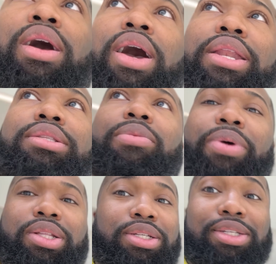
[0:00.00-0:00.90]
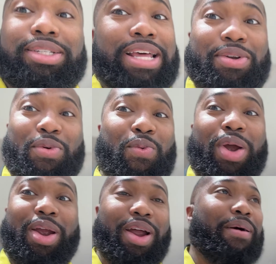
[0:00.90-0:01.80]
I need to pay attention because I don't know
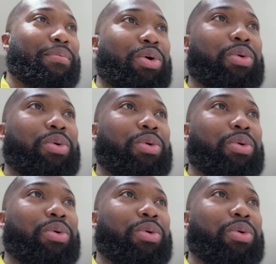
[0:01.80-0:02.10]
where I'm